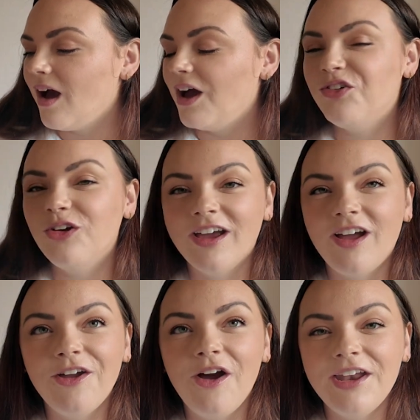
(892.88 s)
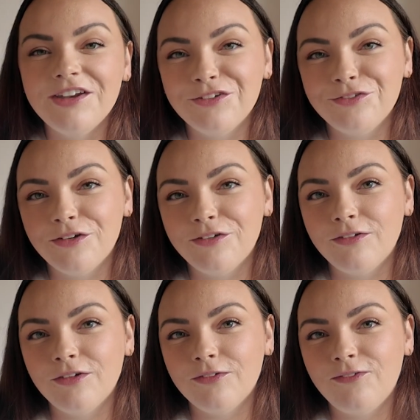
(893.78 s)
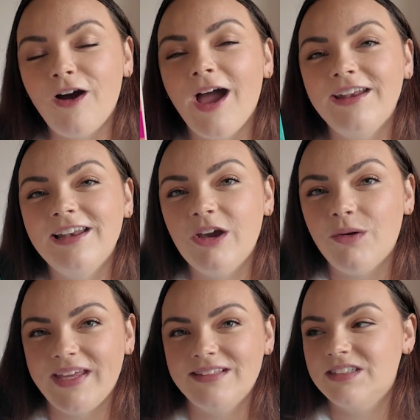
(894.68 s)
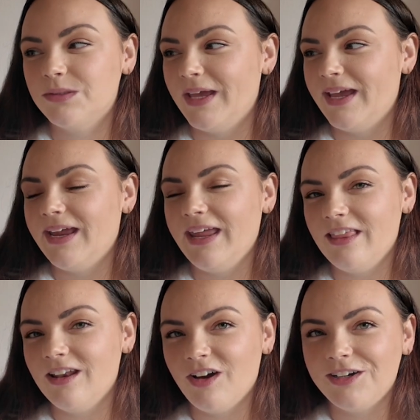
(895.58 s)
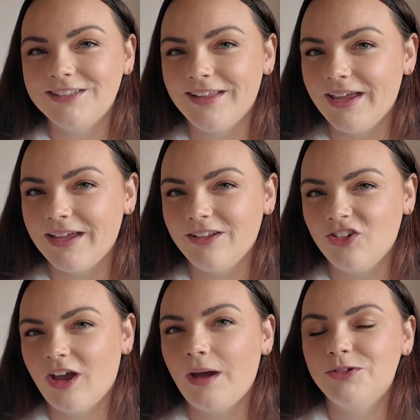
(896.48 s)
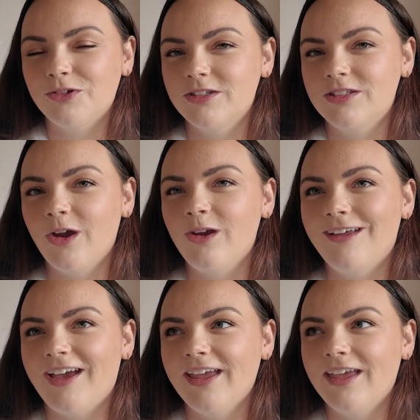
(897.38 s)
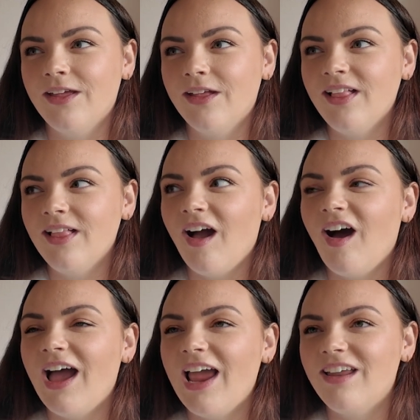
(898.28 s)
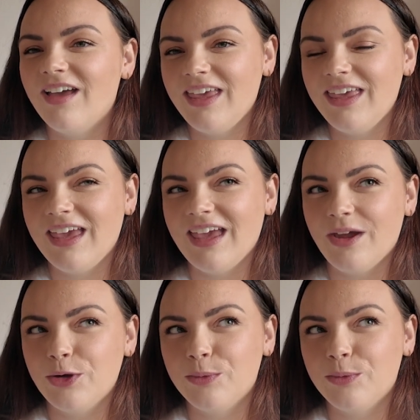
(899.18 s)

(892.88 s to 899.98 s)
I feel like I kind of finally got into it in the last like chapter or so. Like, I like it.